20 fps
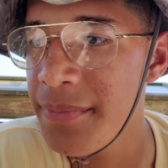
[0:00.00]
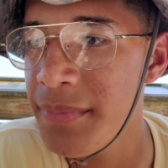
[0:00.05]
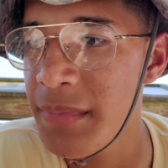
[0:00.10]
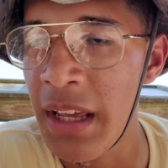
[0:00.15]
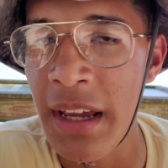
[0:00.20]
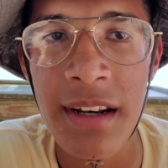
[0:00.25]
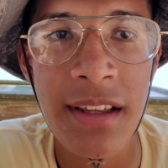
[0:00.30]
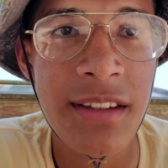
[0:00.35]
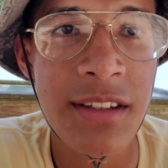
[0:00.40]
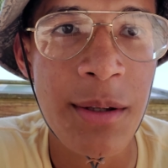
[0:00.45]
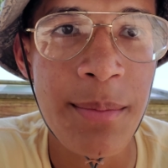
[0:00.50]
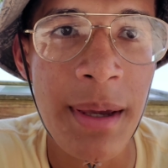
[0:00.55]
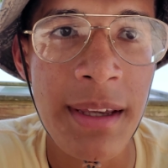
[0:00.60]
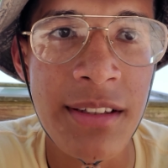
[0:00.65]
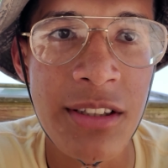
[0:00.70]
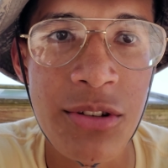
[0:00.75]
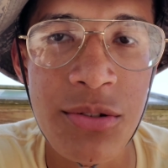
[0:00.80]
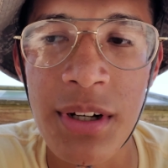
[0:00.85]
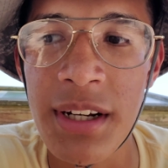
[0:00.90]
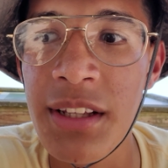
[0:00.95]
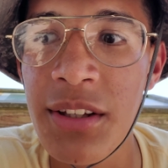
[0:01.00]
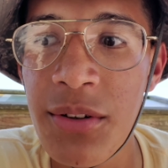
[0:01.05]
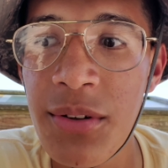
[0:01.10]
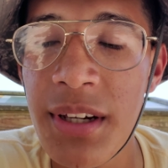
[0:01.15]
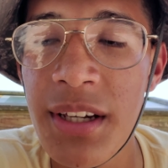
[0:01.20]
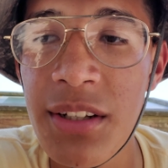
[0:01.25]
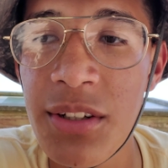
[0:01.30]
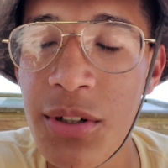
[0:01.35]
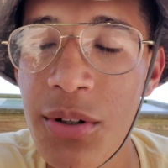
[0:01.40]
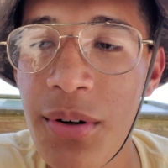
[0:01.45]
heading to basic training, you
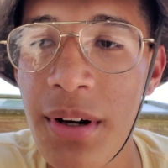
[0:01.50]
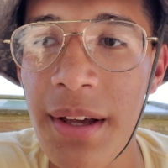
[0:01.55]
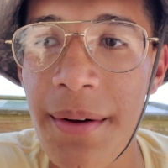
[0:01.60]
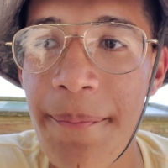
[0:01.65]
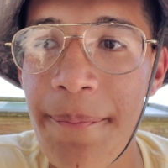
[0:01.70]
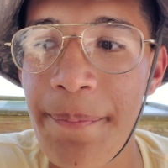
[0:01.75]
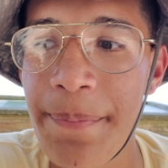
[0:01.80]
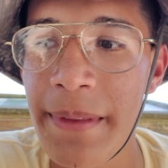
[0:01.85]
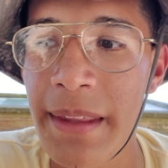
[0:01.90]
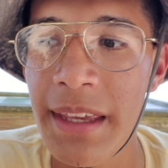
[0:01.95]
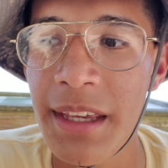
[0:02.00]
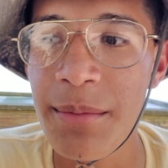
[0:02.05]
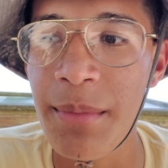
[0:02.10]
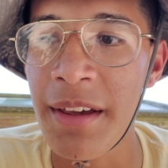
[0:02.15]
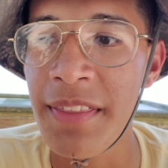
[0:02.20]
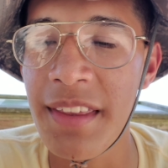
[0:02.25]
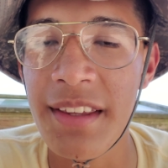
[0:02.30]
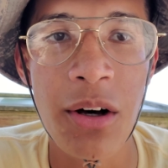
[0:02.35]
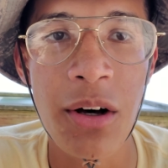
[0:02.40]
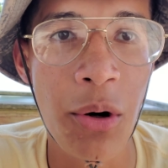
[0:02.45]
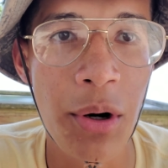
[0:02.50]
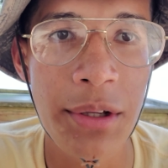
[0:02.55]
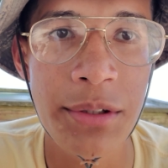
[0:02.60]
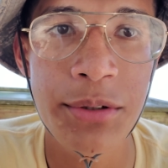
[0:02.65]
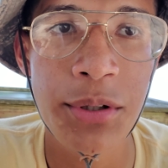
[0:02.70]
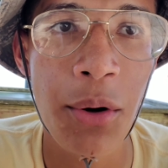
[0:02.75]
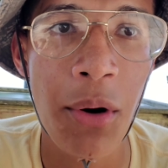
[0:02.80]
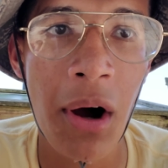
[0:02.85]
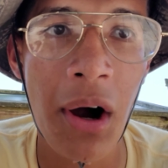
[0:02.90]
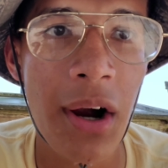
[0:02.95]
can do it. You might think, oh, it's
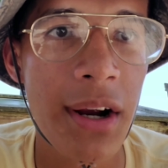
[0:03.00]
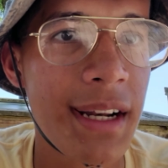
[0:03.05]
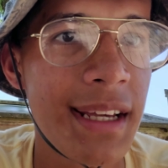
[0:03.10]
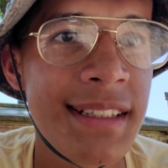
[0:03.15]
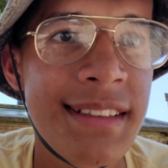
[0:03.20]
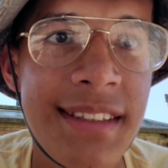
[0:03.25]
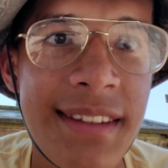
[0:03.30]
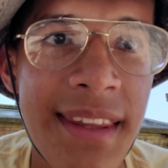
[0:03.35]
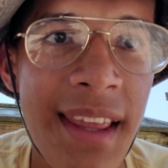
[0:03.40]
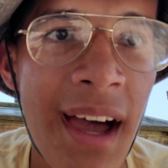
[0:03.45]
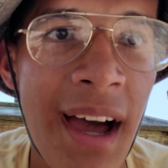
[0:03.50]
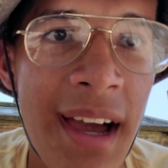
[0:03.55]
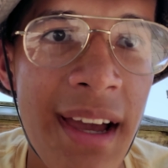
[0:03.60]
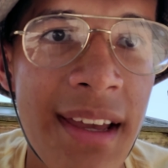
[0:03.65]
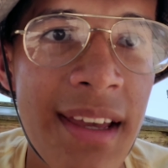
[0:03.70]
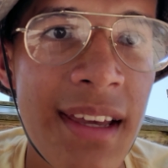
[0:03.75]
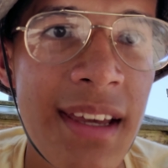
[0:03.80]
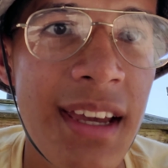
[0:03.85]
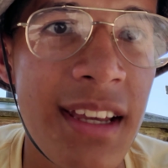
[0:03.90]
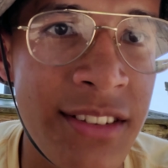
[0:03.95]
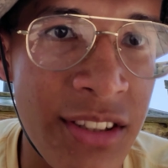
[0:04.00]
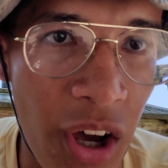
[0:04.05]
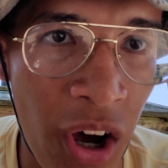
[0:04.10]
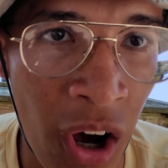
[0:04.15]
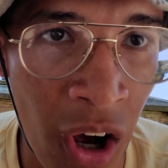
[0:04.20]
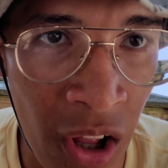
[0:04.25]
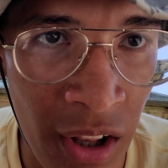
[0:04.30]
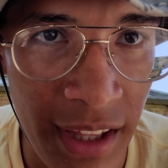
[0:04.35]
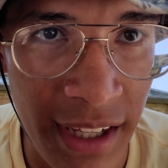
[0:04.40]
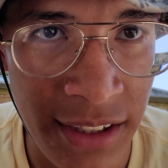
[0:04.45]
so hard. It's not. It's
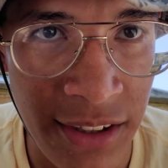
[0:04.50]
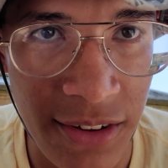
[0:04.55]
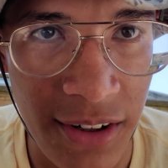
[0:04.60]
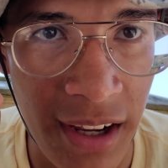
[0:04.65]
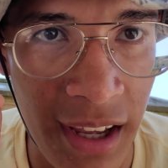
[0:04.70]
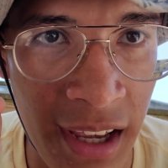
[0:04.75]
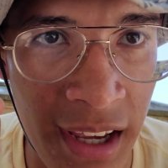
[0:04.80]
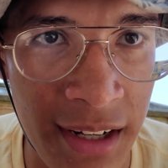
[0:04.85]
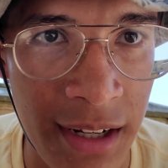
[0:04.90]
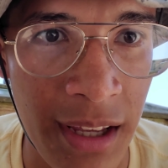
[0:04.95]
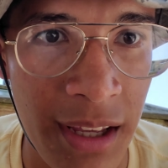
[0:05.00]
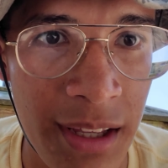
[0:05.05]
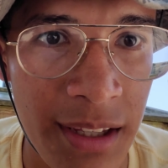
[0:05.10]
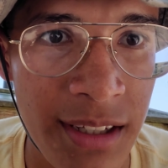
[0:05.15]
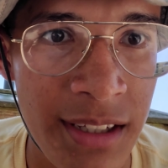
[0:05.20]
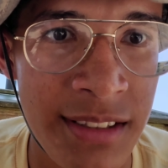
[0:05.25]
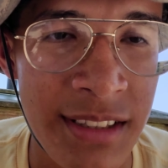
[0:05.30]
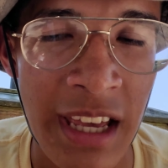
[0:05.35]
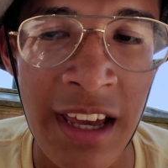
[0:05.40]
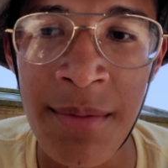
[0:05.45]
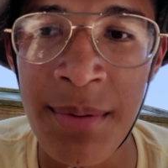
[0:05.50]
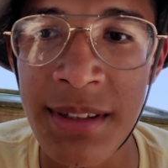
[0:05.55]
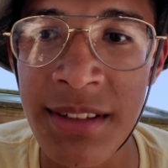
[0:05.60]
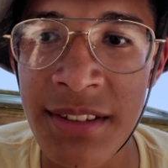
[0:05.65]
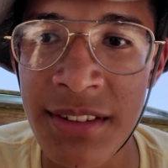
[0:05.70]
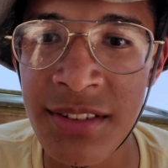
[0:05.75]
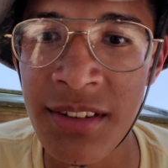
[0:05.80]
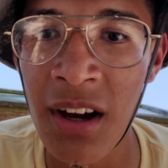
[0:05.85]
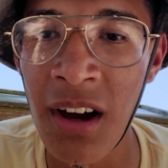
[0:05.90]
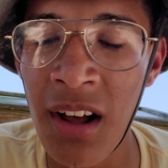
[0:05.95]
all in your head because I've been
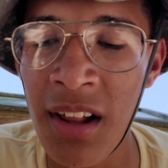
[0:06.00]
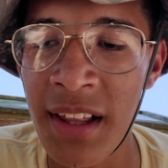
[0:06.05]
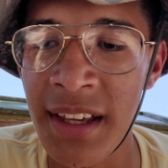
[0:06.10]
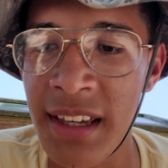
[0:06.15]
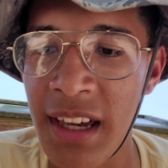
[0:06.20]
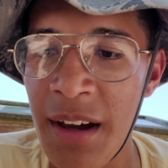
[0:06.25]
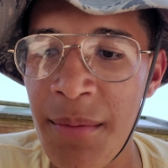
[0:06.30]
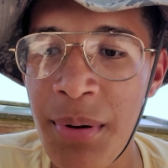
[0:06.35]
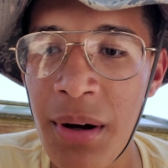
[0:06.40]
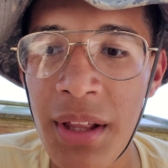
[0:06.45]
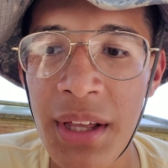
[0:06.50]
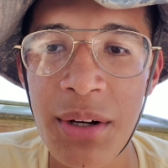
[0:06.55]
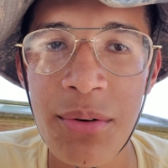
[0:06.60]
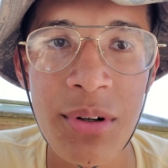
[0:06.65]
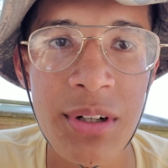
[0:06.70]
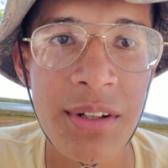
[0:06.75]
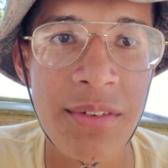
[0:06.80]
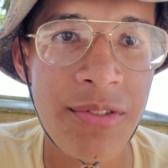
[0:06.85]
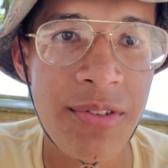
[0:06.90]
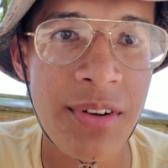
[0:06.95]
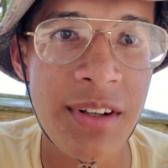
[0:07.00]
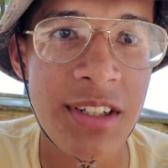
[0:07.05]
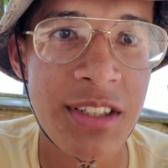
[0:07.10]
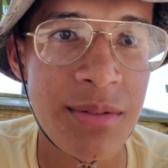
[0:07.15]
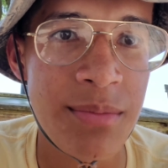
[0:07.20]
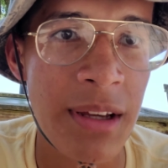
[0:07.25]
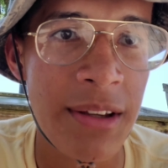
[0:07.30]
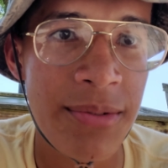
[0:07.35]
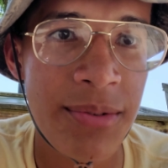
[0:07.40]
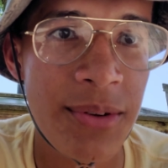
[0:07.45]
stalling. I probably would have finished
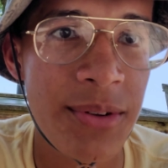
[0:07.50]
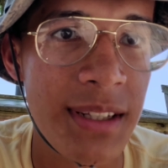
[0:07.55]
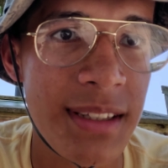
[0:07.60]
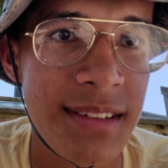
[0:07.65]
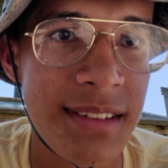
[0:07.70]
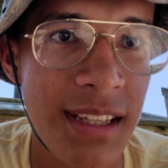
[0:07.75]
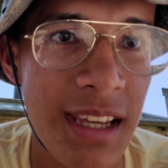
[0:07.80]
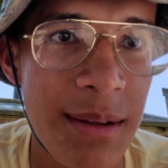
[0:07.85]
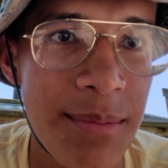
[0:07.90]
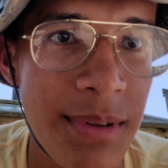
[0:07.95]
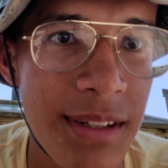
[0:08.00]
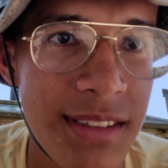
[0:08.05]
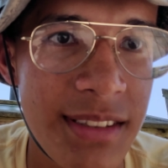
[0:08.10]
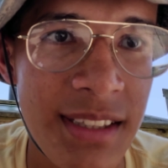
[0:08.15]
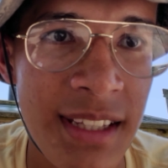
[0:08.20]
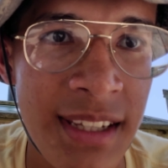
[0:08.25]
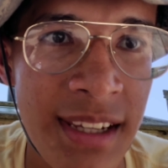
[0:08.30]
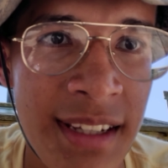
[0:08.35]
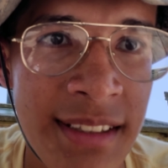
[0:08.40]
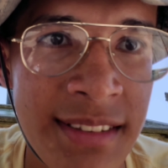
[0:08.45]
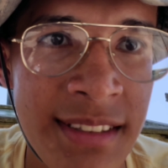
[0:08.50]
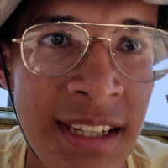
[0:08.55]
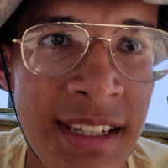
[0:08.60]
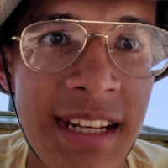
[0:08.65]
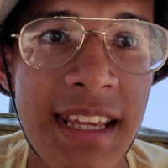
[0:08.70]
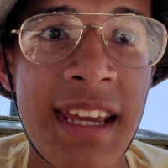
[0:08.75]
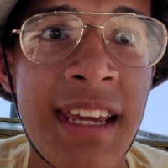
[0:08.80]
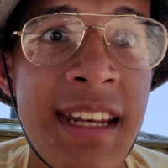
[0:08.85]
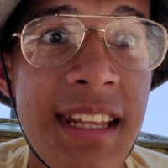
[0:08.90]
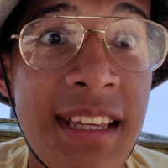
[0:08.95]
my food in 10 minutes, like I said.
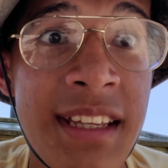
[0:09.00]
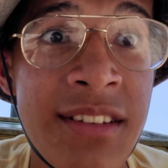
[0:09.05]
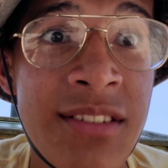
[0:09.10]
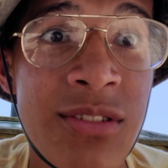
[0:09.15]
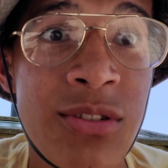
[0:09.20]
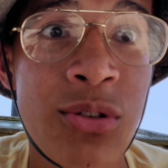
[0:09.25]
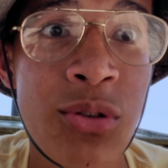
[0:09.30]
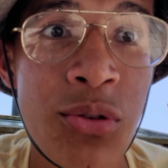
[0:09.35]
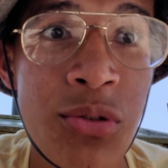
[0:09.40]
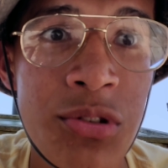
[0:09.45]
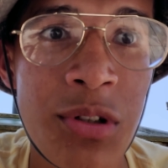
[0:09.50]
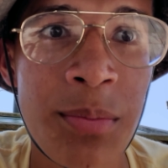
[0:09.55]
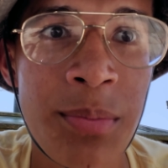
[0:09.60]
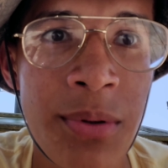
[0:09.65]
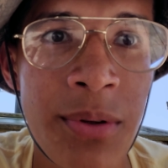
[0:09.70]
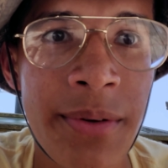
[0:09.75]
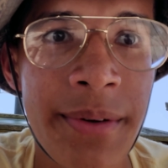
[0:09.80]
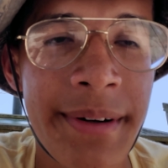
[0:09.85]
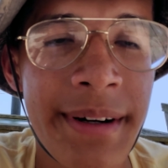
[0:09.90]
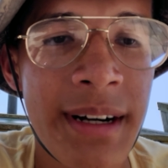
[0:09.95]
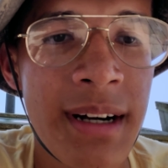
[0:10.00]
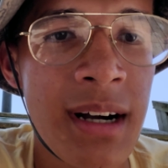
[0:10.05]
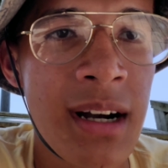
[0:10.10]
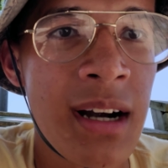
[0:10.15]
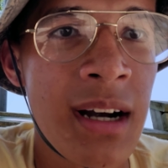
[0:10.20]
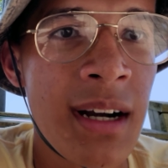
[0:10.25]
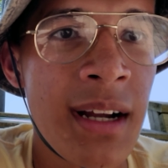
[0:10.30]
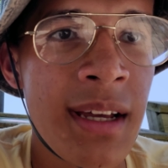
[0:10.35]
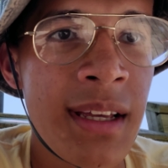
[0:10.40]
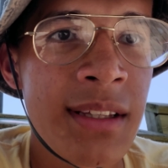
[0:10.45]
It is doable.
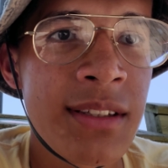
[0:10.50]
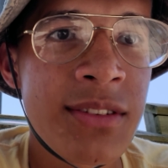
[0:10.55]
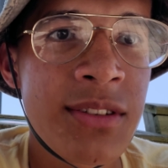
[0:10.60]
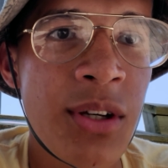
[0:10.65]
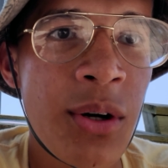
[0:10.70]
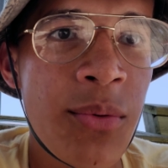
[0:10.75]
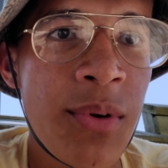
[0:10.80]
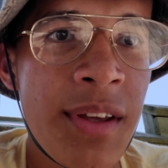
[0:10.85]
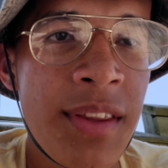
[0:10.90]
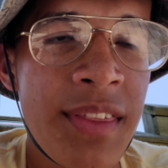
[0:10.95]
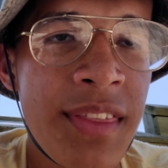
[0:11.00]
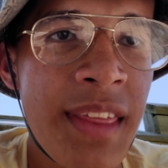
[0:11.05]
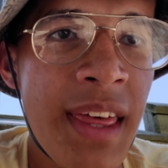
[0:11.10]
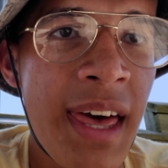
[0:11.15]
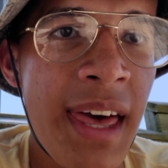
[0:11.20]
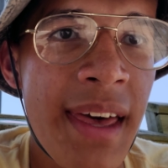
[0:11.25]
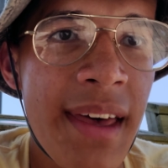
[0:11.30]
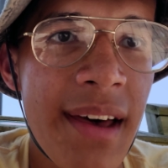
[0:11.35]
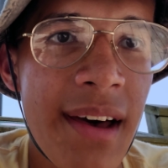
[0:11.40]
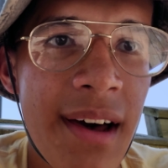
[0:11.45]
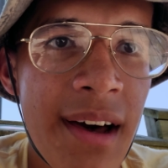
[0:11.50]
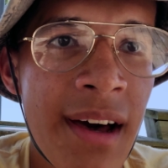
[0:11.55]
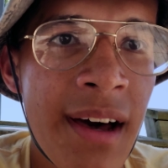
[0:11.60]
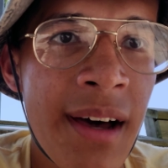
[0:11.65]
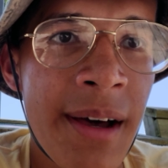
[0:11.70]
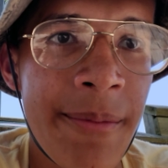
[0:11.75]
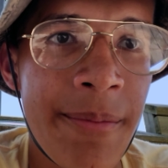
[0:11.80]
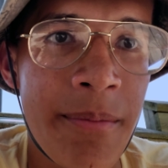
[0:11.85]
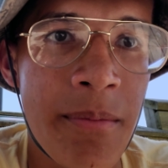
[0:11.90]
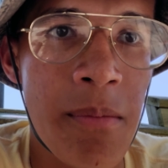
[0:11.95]
So with that,
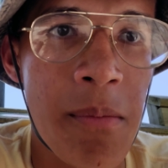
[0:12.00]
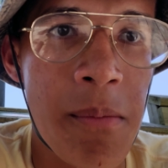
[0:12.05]
have